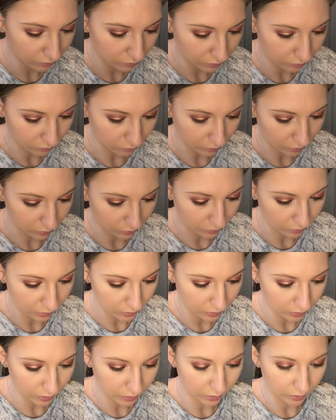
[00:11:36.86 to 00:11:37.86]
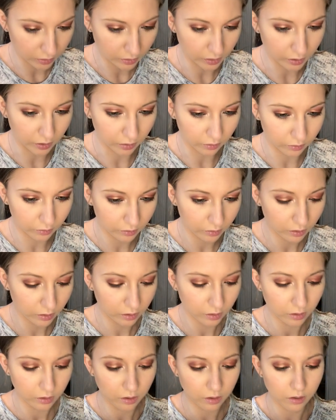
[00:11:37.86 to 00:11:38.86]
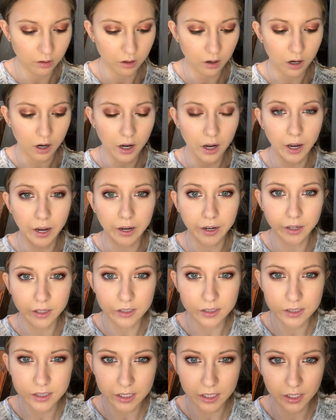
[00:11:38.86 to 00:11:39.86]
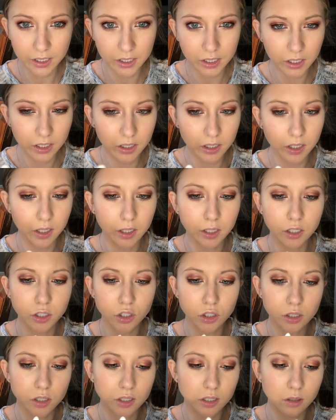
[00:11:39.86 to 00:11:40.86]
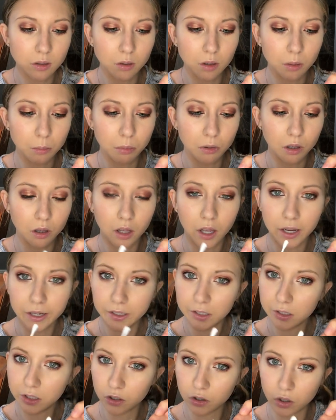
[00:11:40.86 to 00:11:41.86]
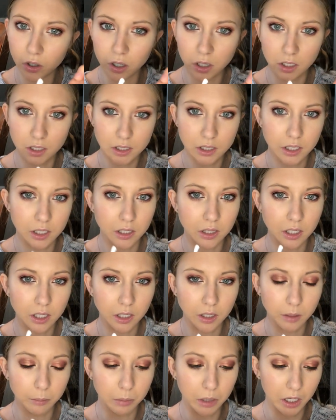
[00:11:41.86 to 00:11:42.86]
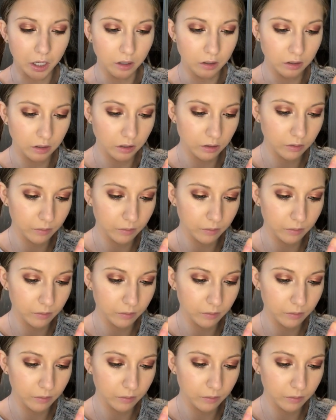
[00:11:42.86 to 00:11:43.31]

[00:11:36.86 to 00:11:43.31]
Sorry, they're sticking together. I take it and I just apply it across the band.